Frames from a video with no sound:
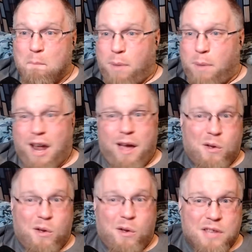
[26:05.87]
But I
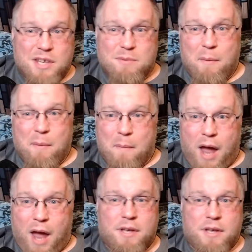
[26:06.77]
also, at the same time, I'm
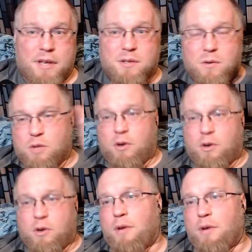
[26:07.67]
not, because
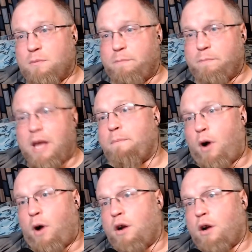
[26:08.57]
Supergirl plays a big
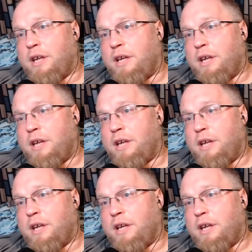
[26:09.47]
part